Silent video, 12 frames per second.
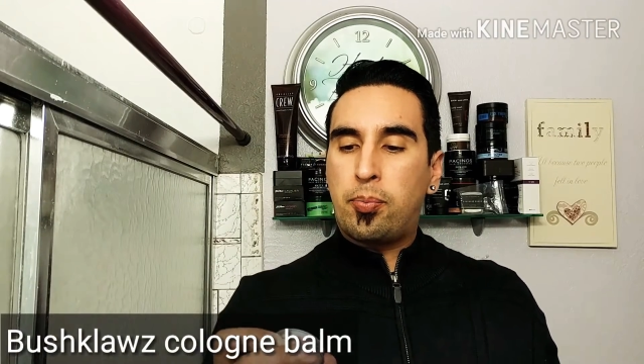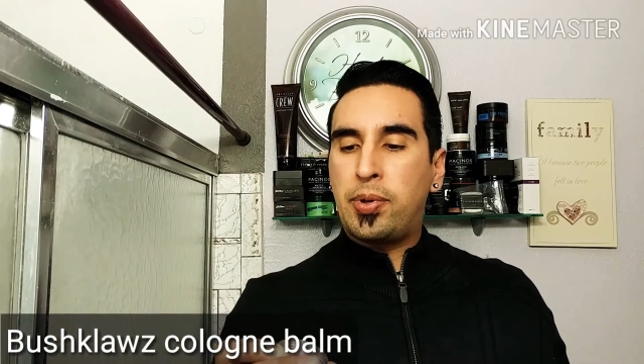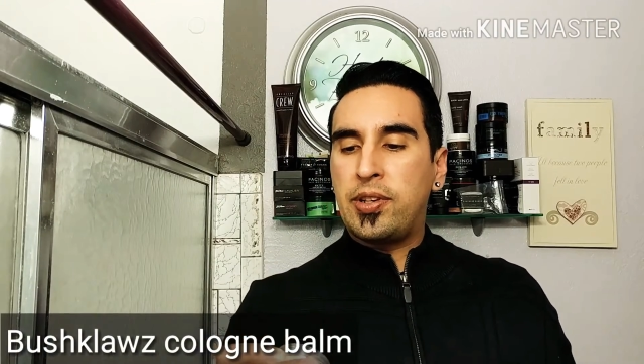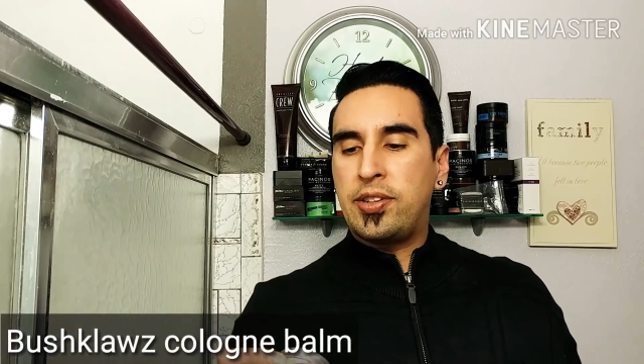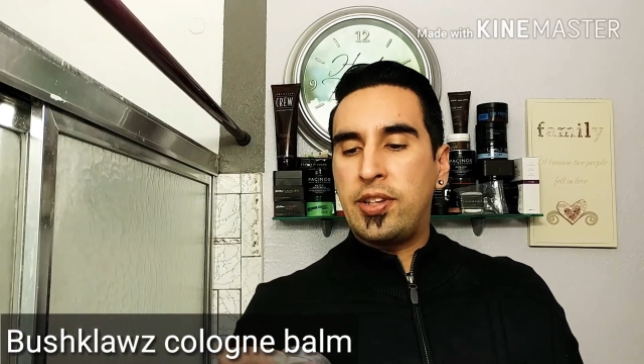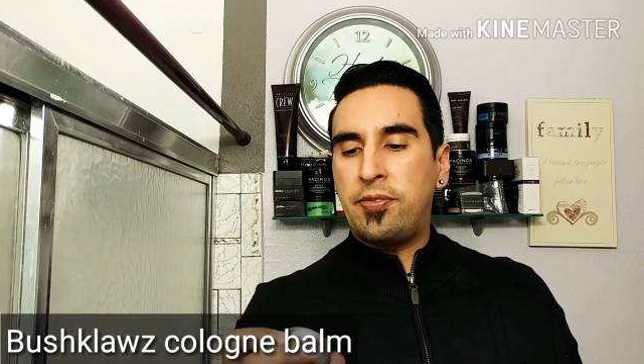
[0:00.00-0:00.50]

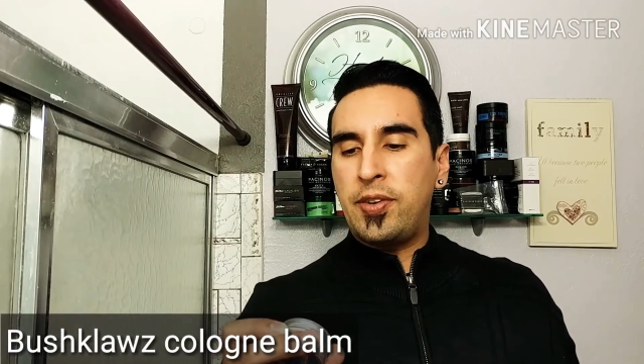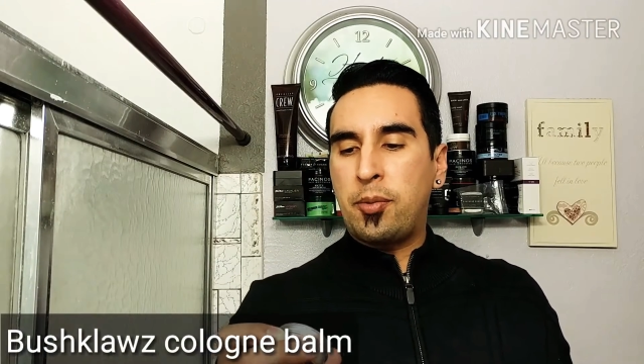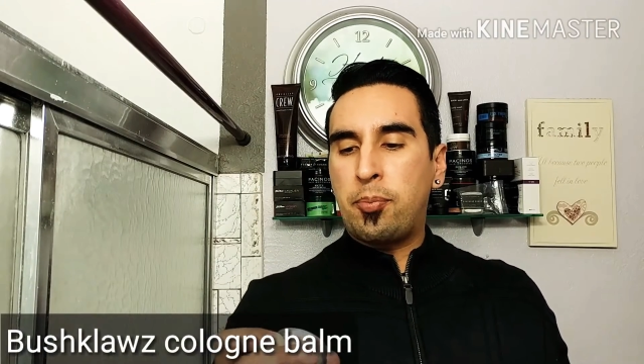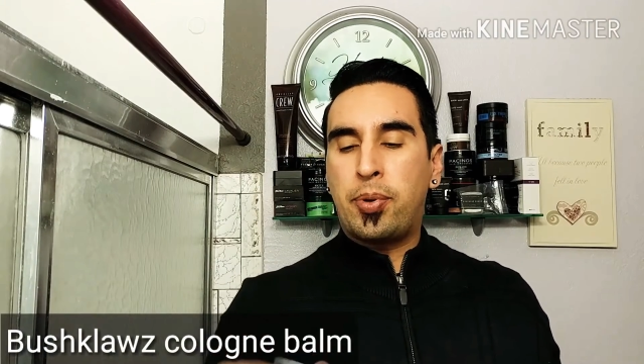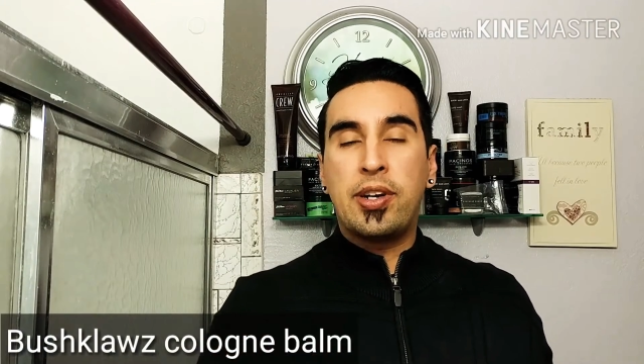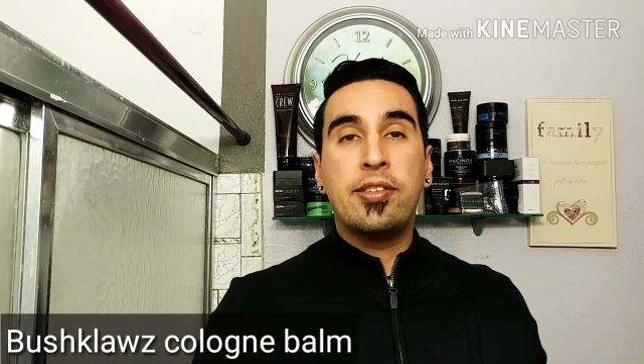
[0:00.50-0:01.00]

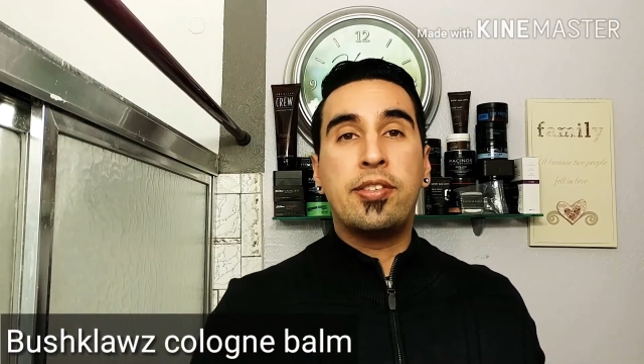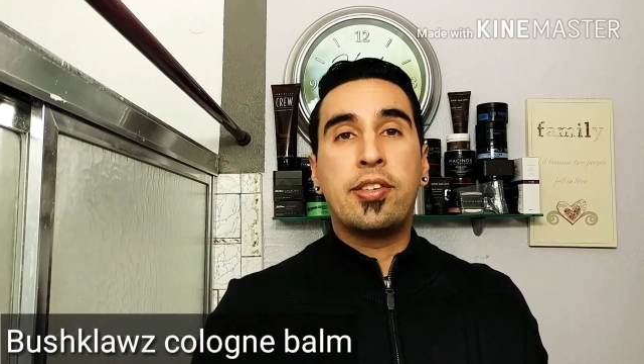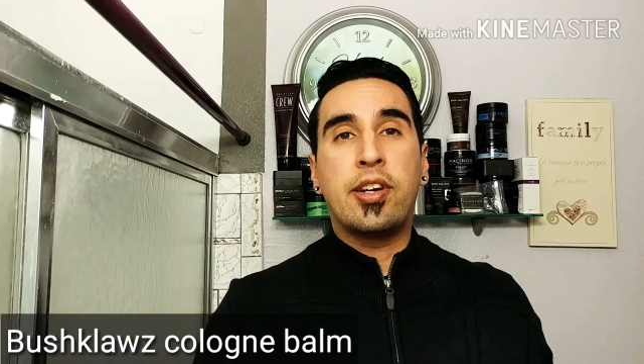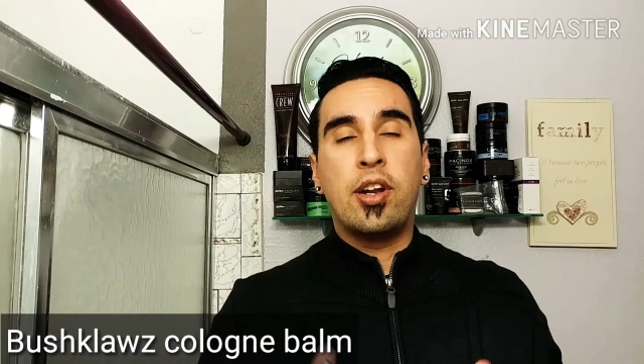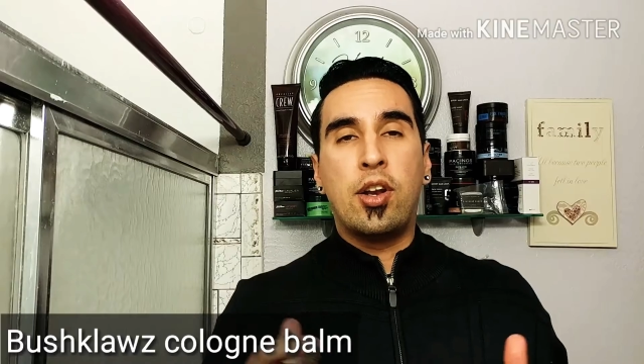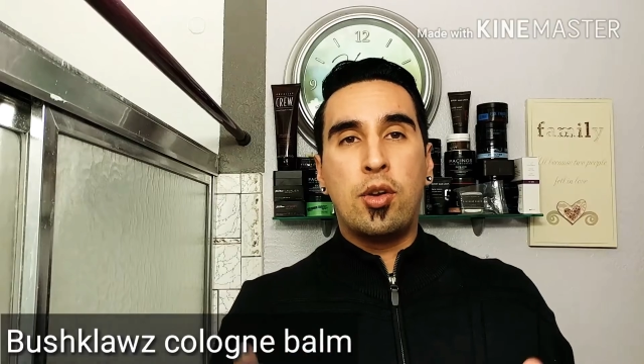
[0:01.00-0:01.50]
pacific prince
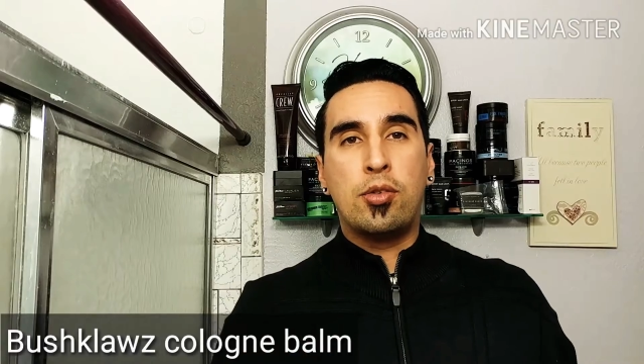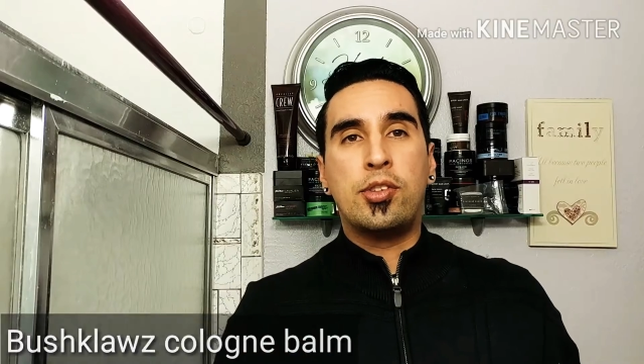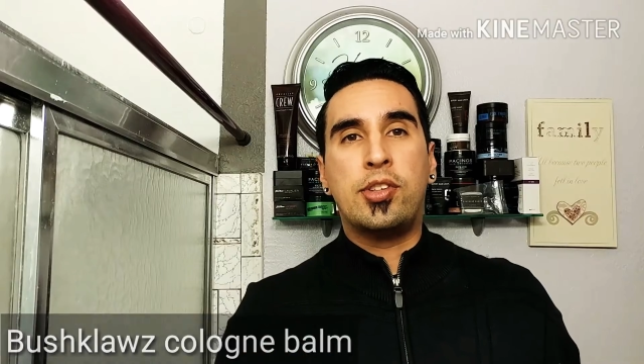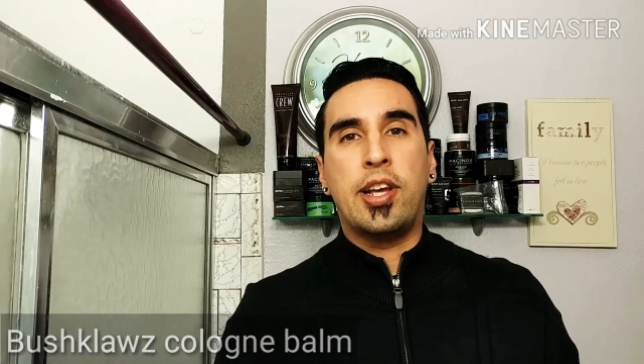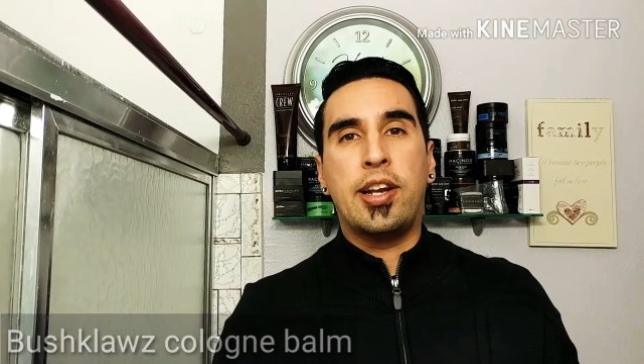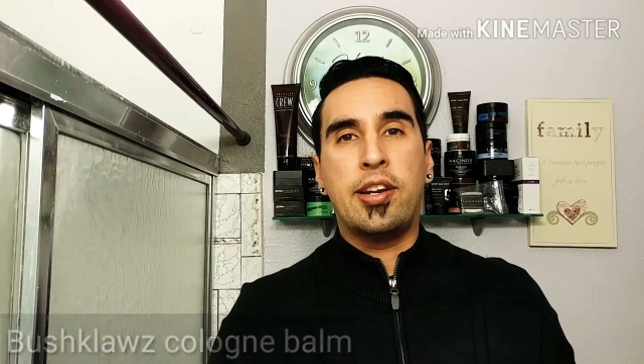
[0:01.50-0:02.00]
cologne
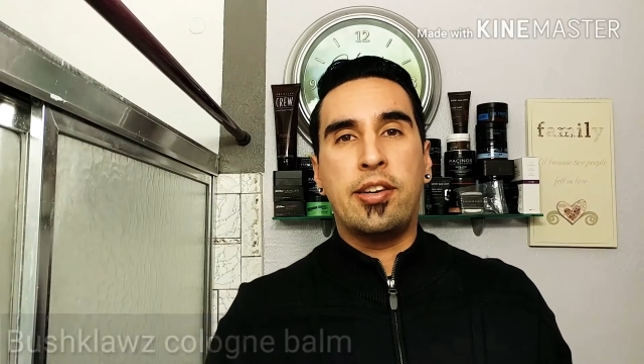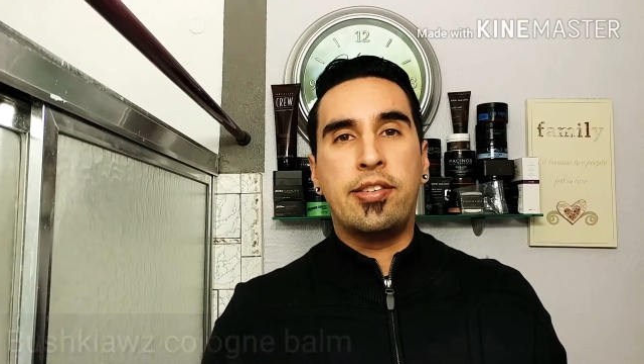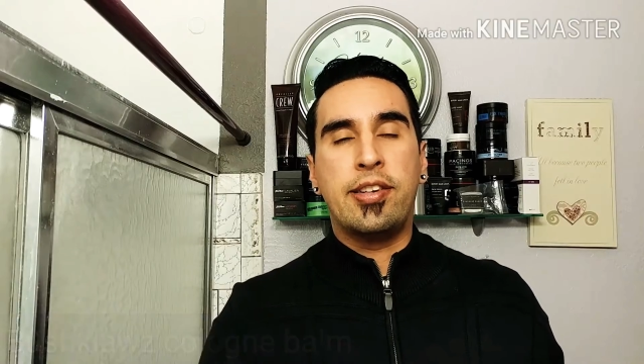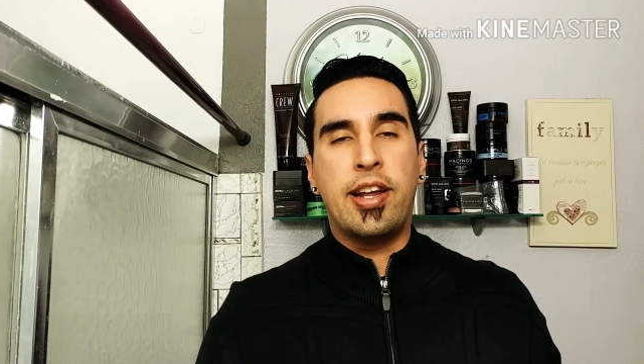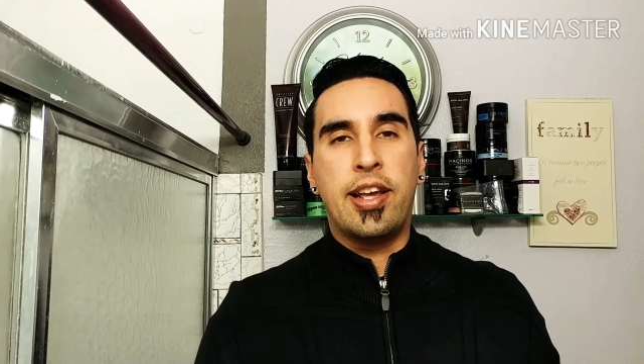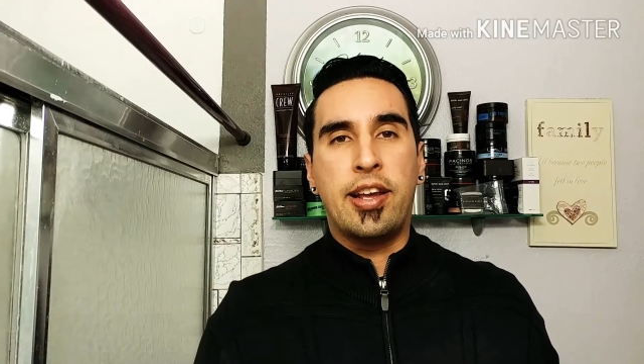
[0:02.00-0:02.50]
set here
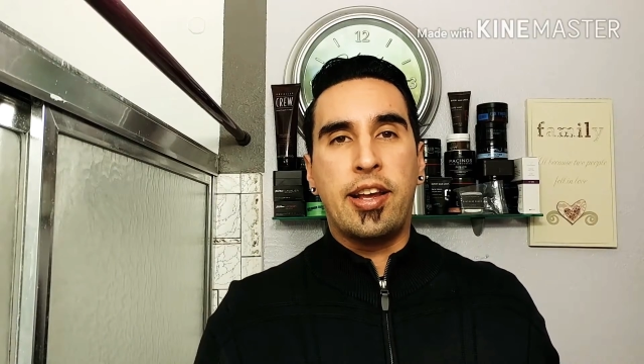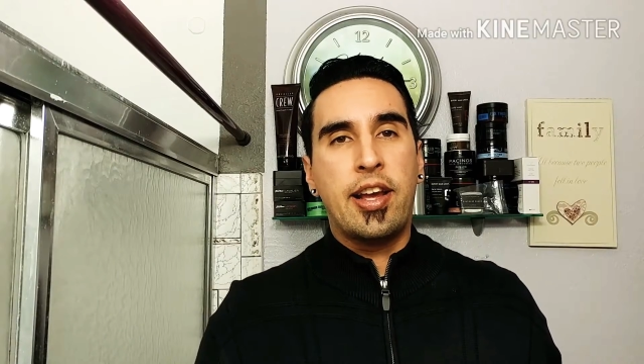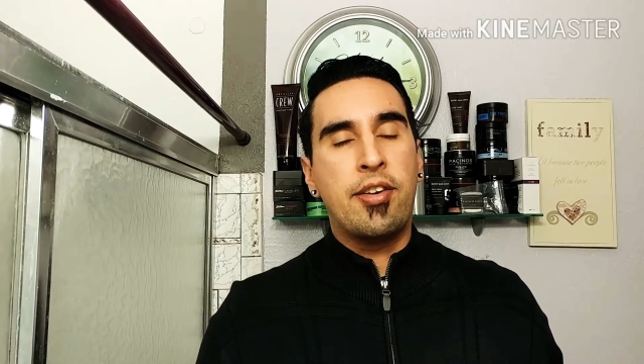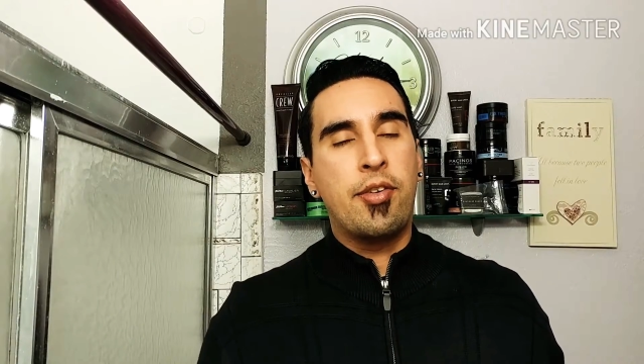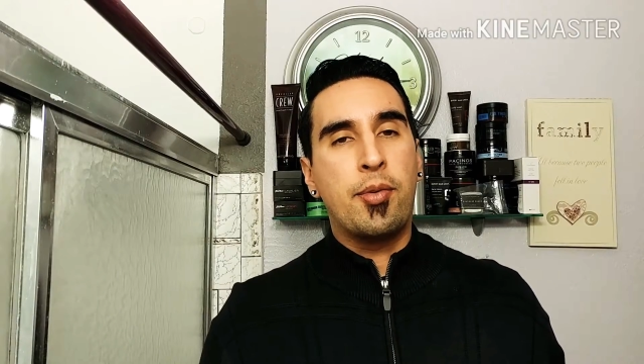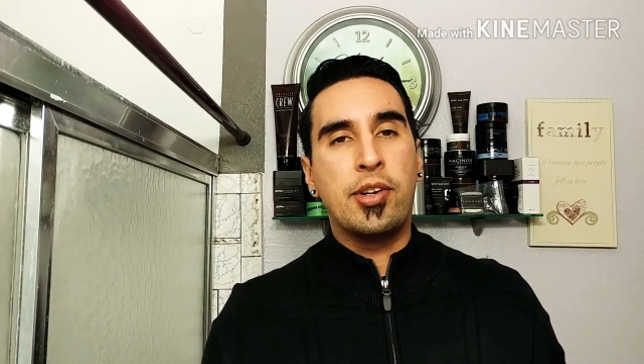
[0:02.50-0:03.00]
today
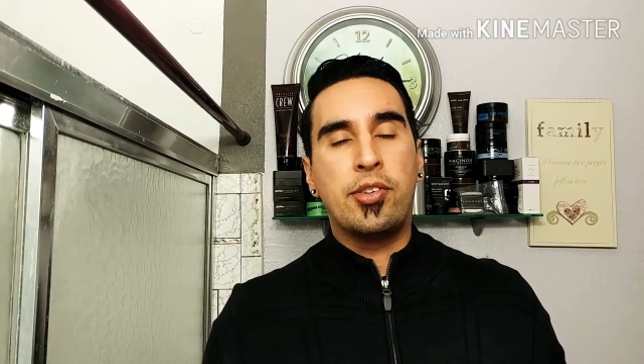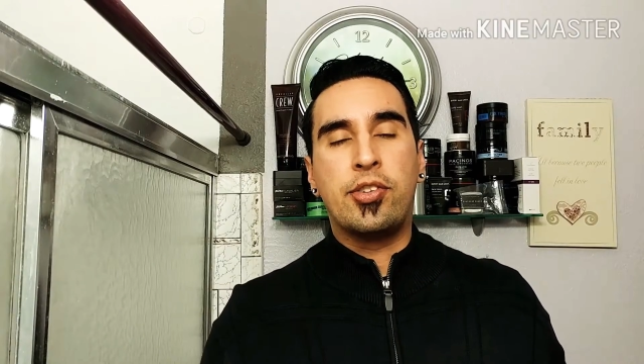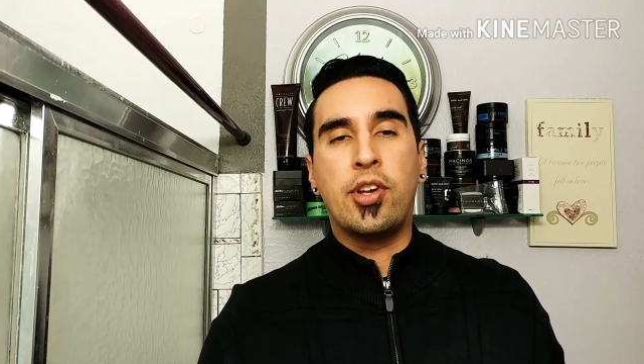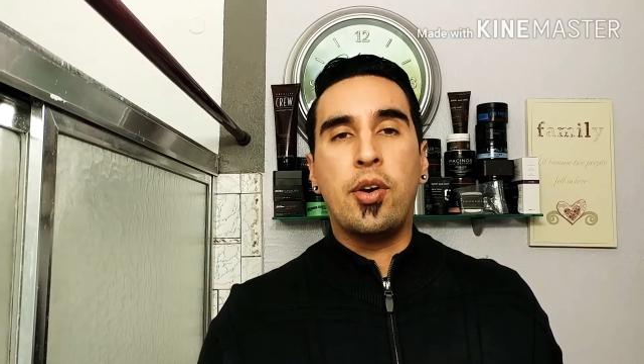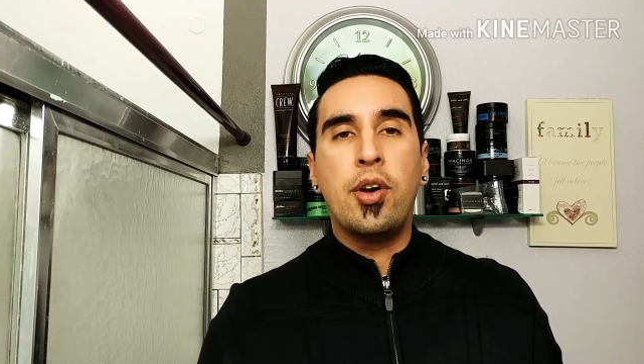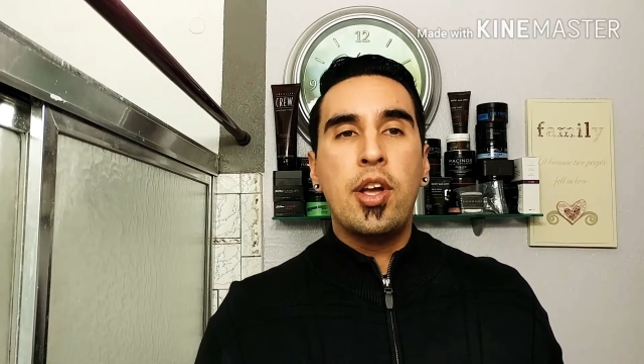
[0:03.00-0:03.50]
everyone
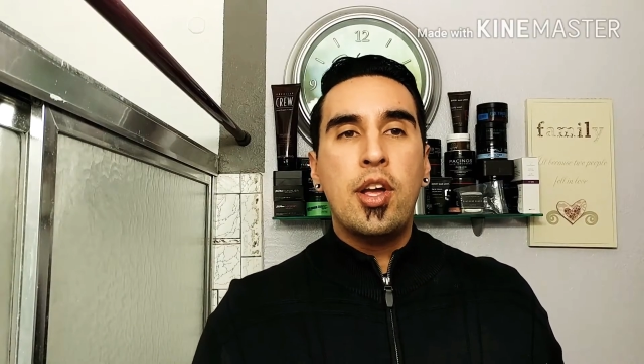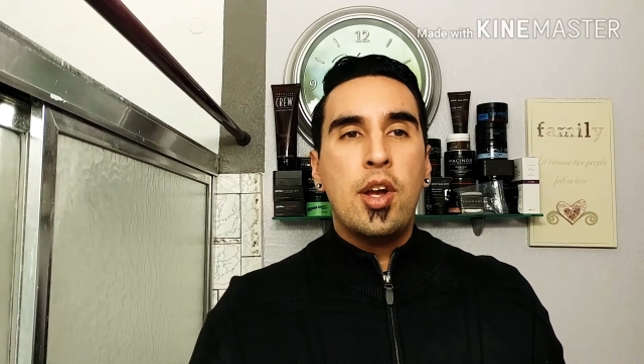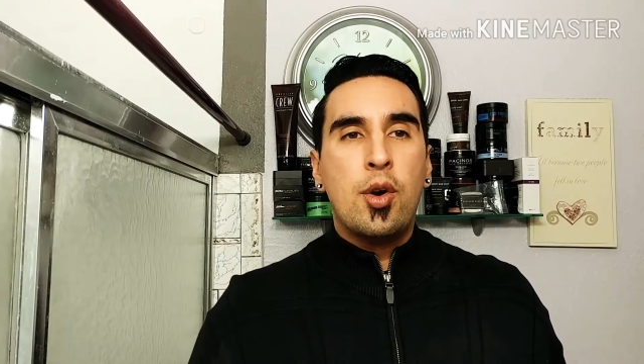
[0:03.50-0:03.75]
so